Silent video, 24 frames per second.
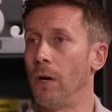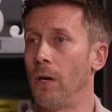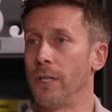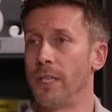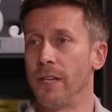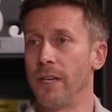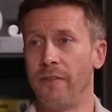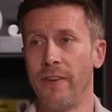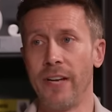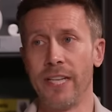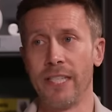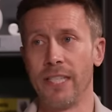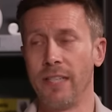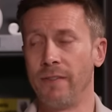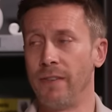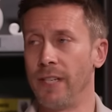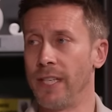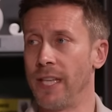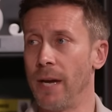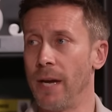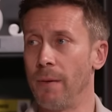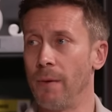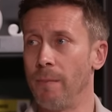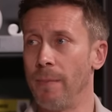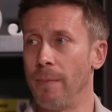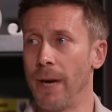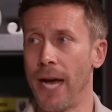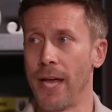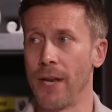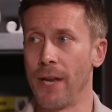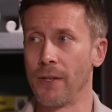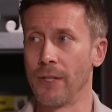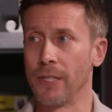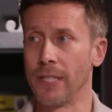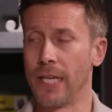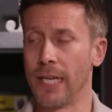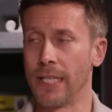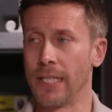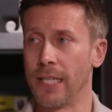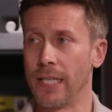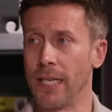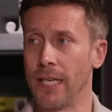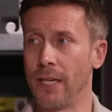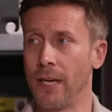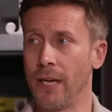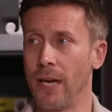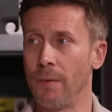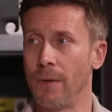Defensively, they were bad on
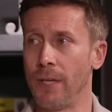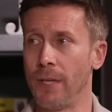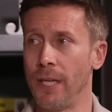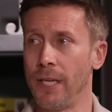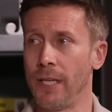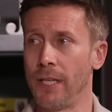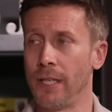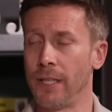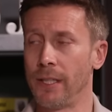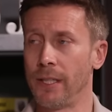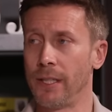Saturday night, weren't they?